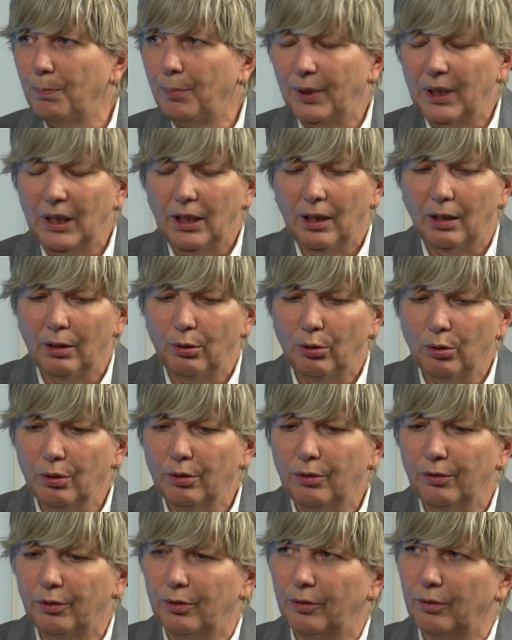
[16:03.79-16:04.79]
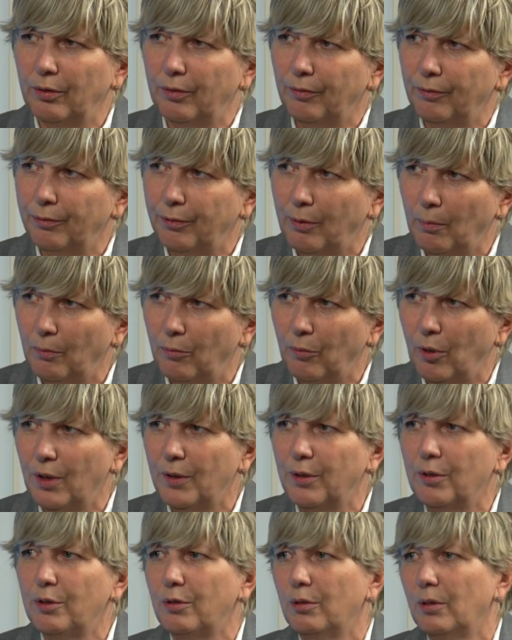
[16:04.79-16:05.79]
bringing goods from
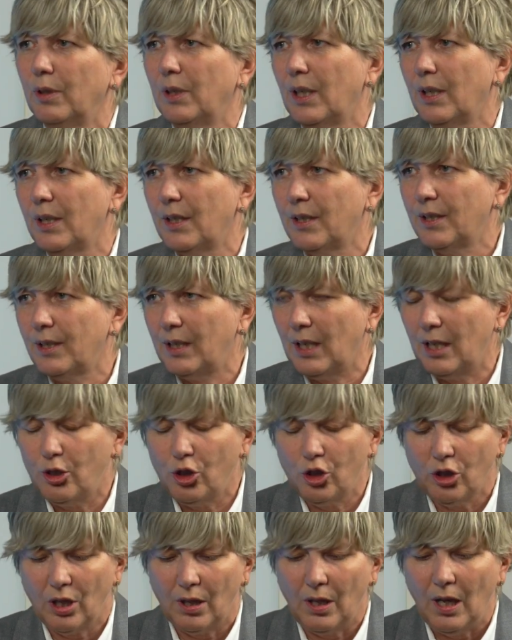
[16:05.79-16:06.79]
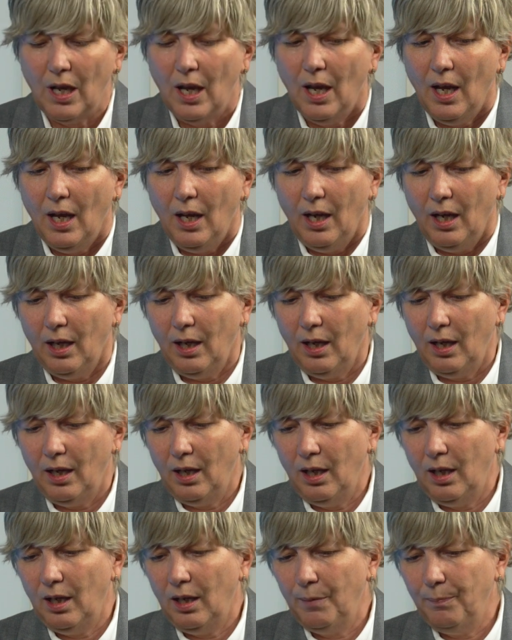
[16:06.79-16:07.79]
one to another station,
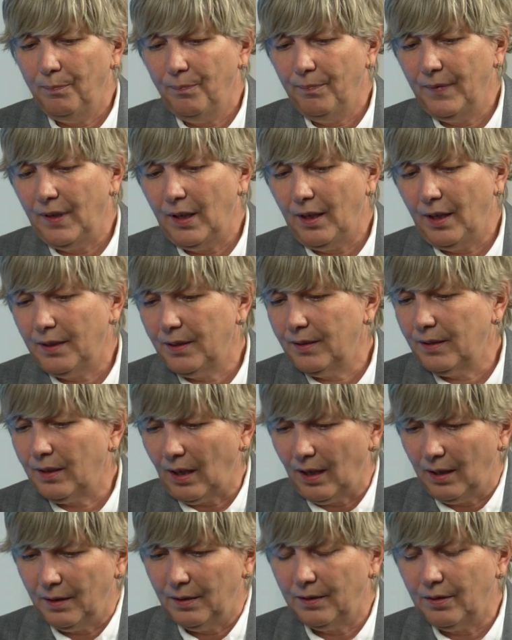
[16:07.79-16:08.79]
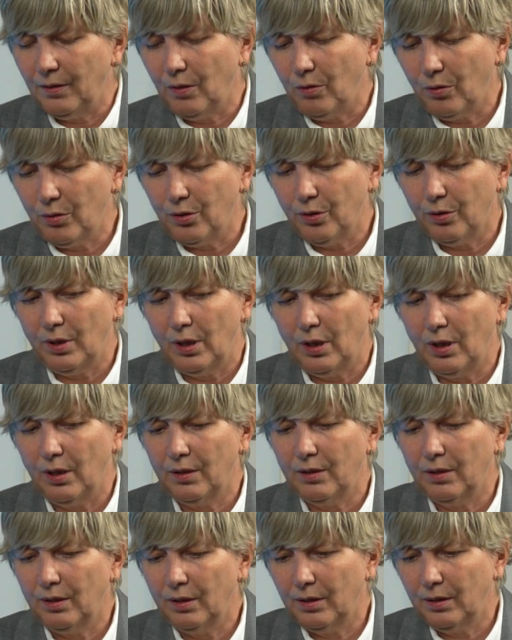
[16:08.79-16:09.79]
and also
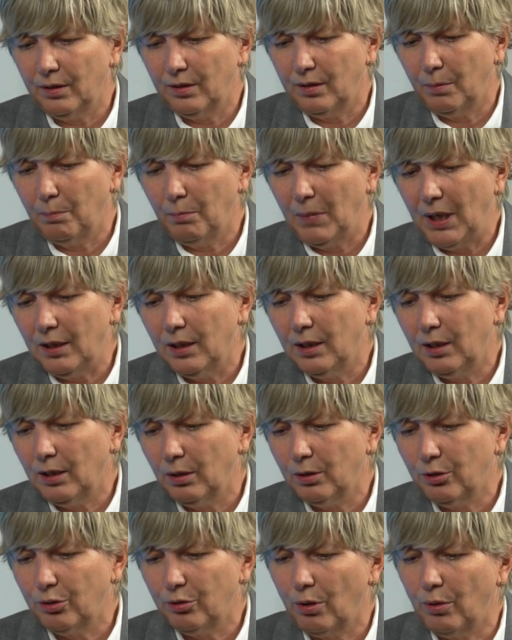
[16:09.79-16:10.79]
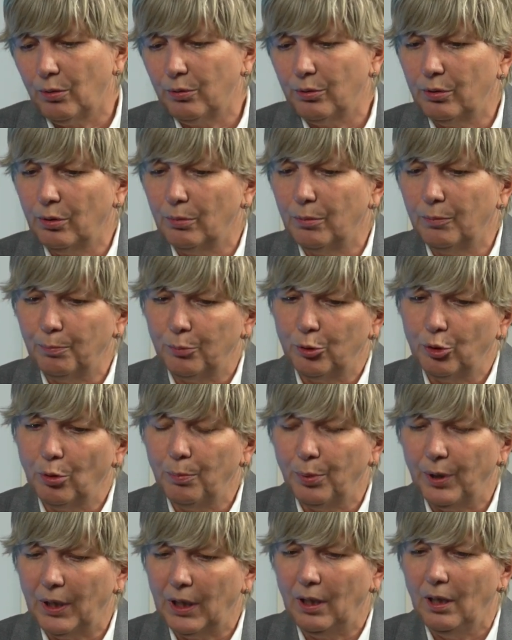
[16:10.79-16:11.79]
the medical drone to
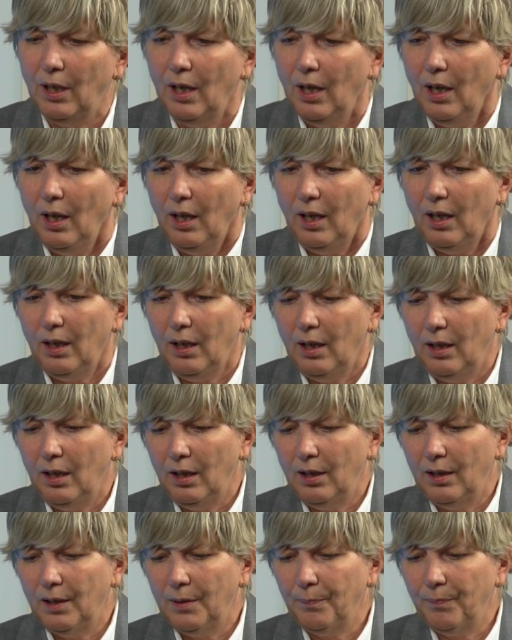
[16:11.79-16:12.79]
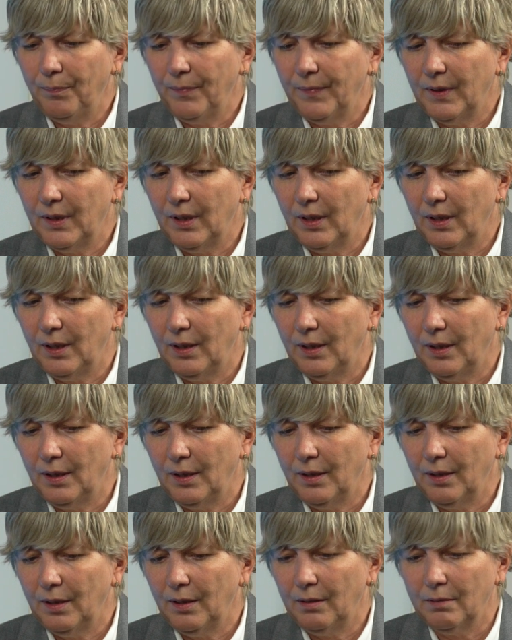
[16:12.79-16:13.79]
bring
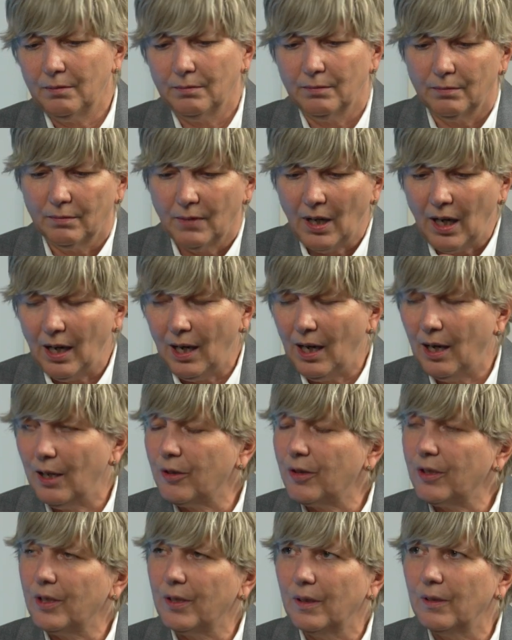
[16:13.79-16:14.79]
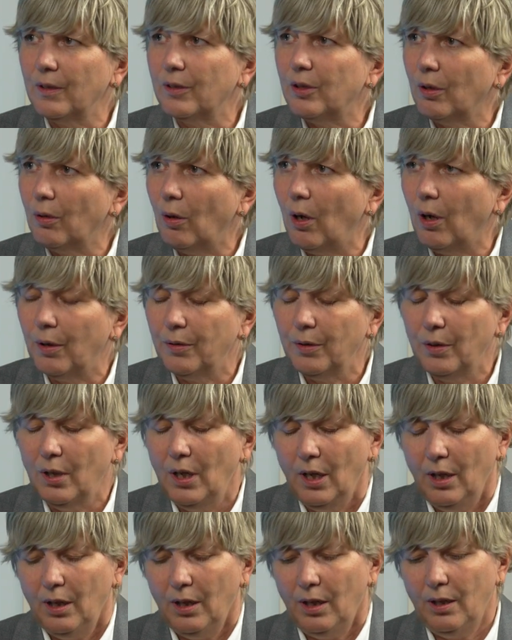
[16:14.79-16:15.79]
the hearts and so on
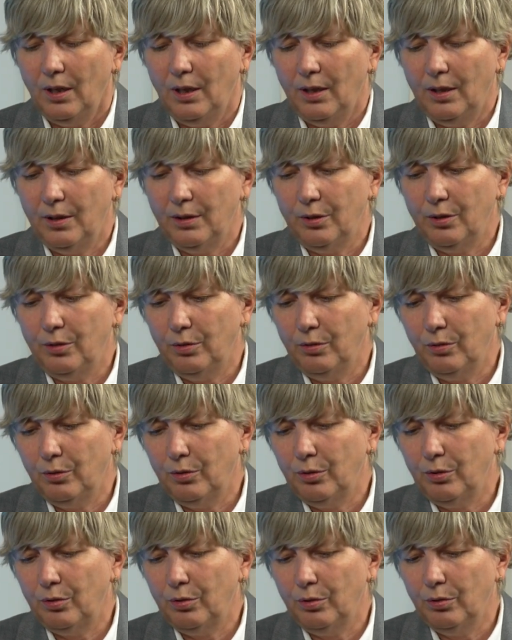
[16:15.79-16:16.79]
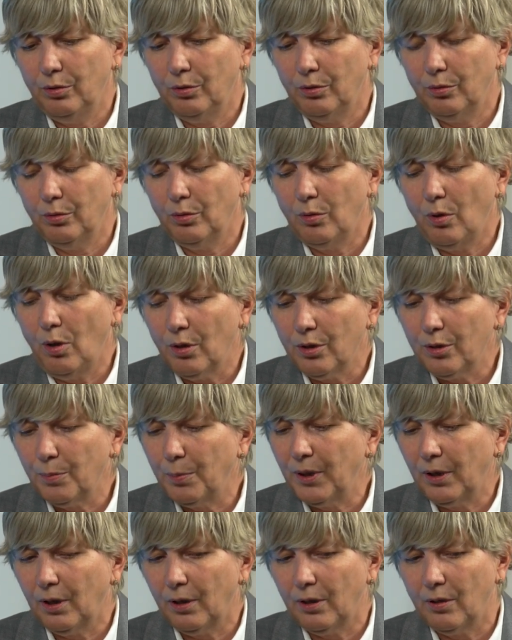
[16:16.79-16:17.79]
to
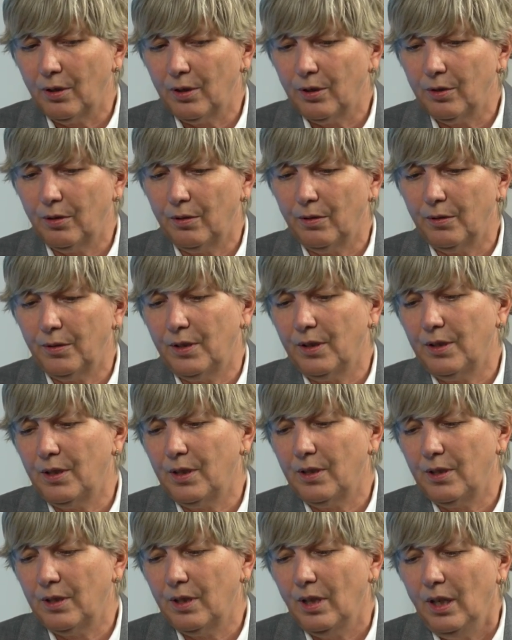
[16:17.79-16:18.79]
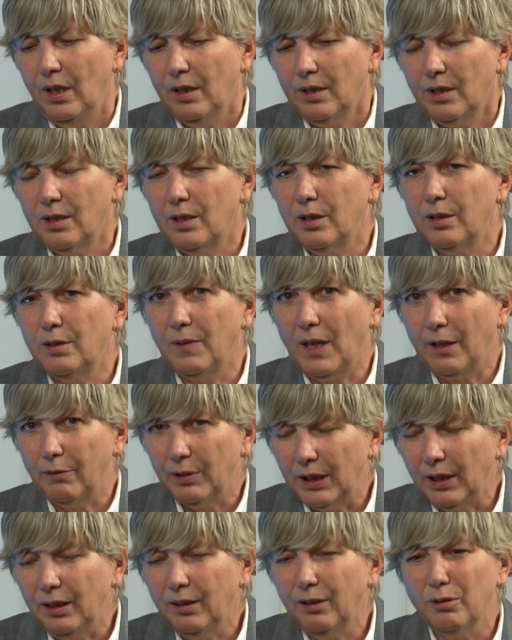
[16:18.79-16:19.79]
hospital or so on. This is
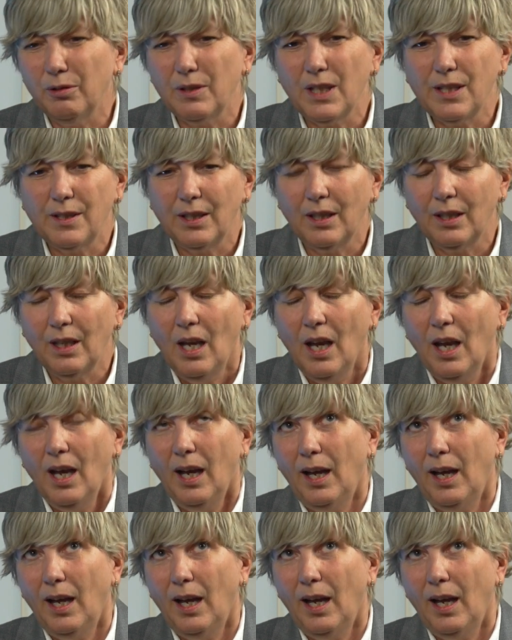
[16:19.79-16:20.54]
very interesting.